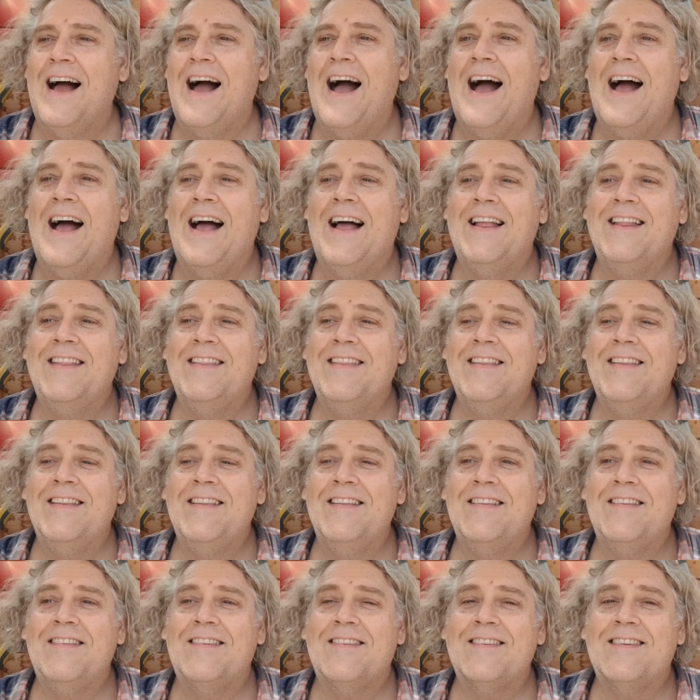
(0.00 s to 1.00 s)

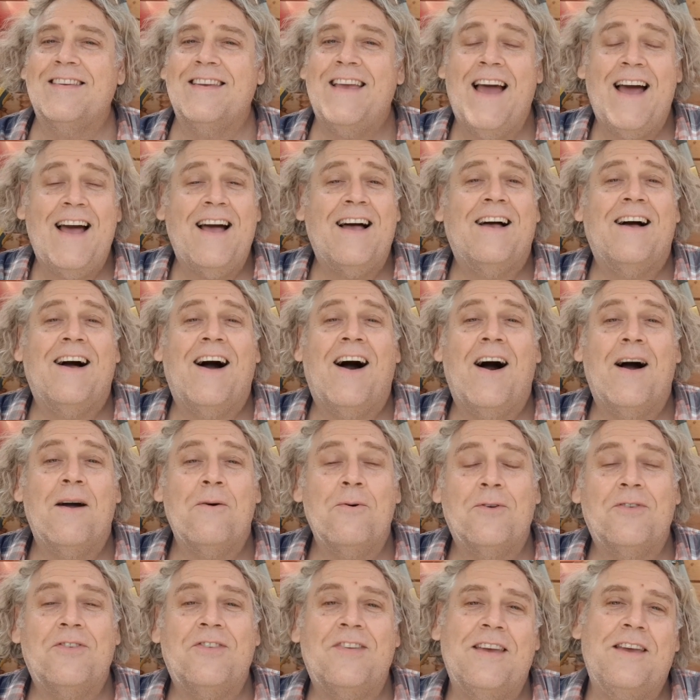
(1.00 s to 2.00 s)
And yeah,
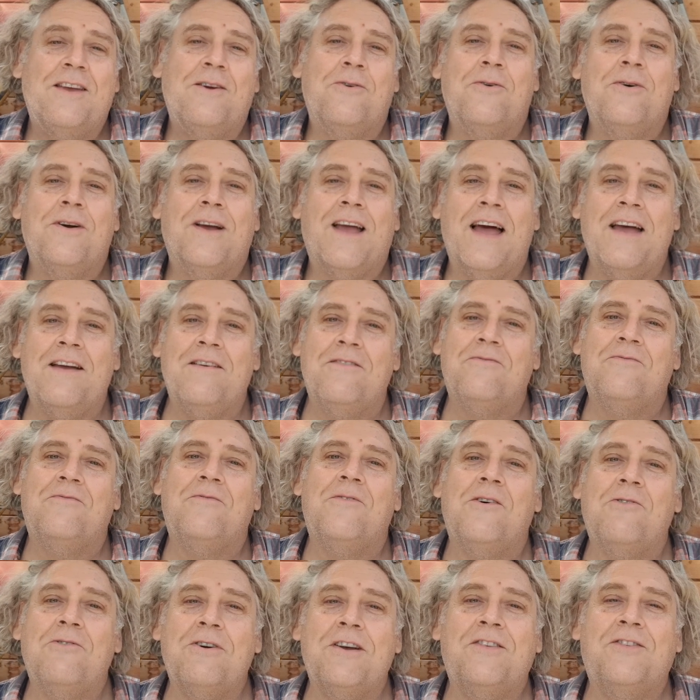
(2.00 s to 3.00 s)
I will see you again
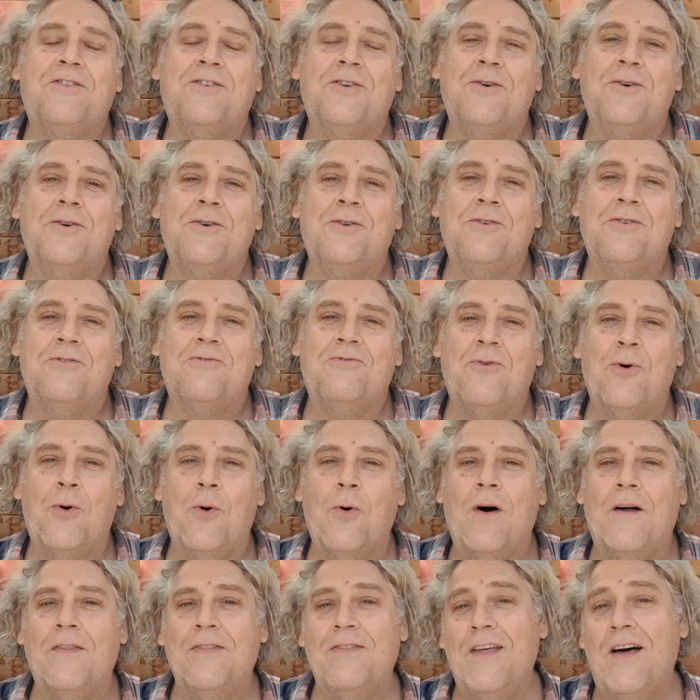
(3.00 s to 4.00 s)
very soon
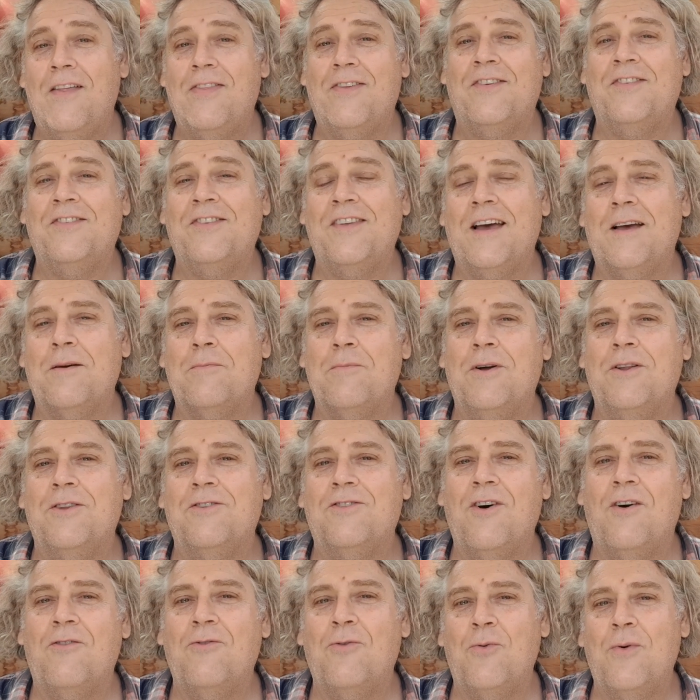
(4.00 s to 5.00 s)
for another
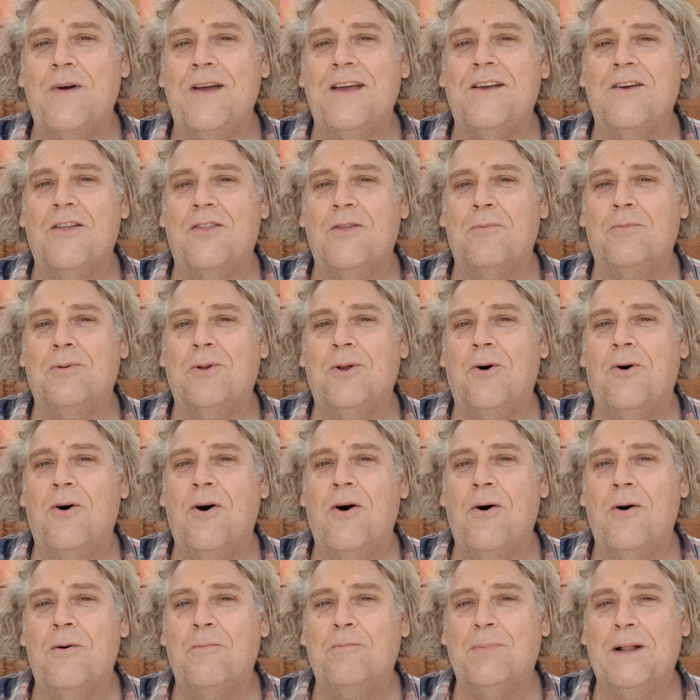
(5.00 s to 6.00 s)
segment of A Week at the
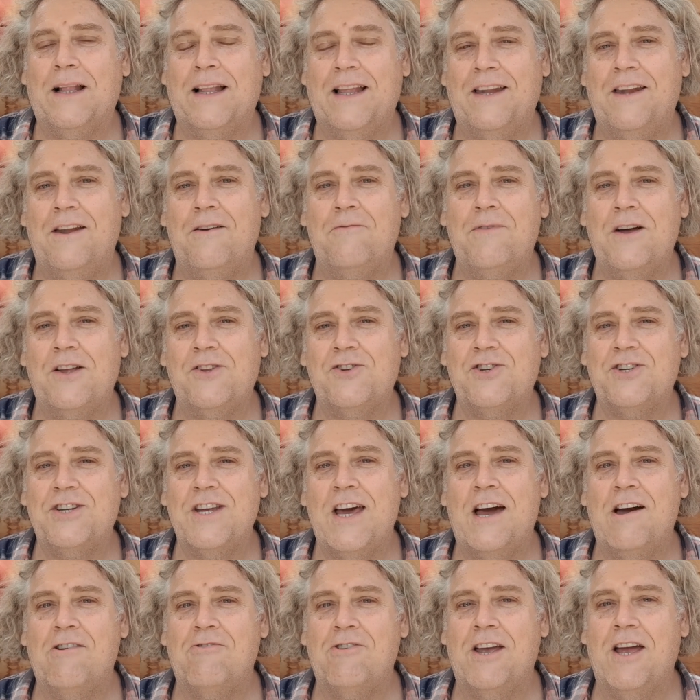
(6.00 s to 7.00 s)
Plot on Planet
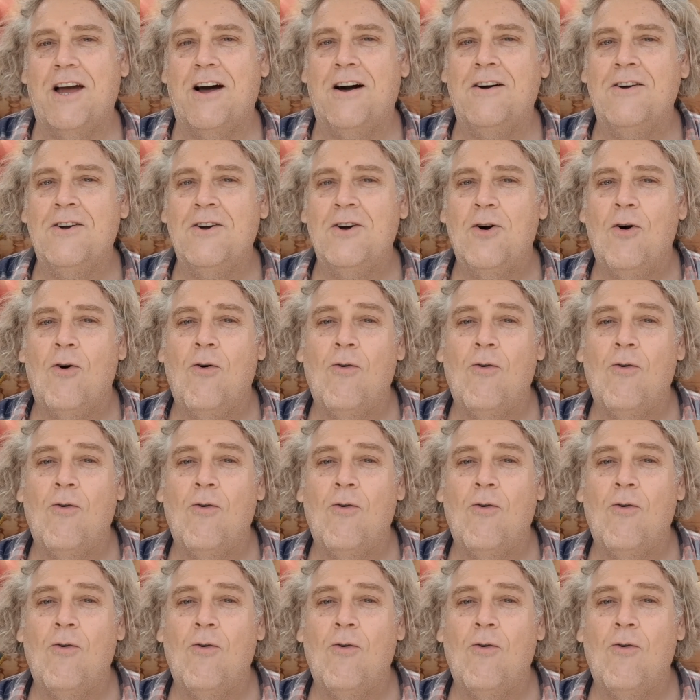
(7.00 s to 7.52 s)
Vegetaria.